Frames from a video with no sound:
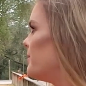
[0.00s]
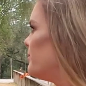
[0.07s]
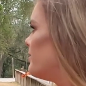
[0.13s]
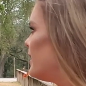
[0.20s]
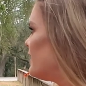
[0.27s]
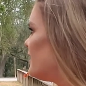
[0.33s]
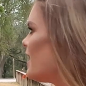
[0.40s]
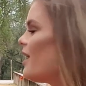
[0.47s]

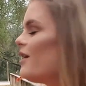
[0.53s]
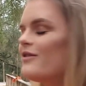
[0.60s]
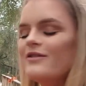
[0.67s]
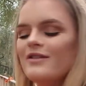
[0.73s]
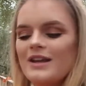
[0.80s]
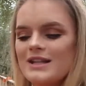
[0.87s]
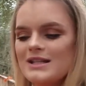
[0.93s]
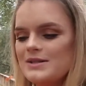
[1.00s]
Careful, yeah, baby.
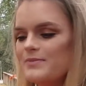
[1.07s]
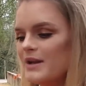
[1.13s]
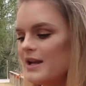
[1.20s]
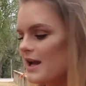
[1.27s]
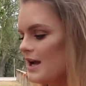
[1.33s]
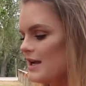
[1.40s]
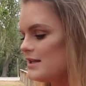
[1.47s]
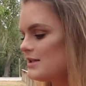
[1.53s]
It's been
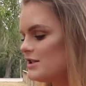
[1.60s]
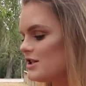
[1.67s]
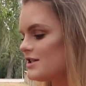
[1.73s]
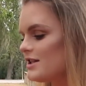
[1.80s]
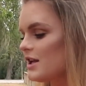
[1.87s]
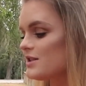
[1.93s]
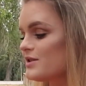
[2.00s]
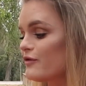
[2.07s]
nice just
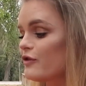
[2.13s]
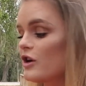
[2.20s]
to get some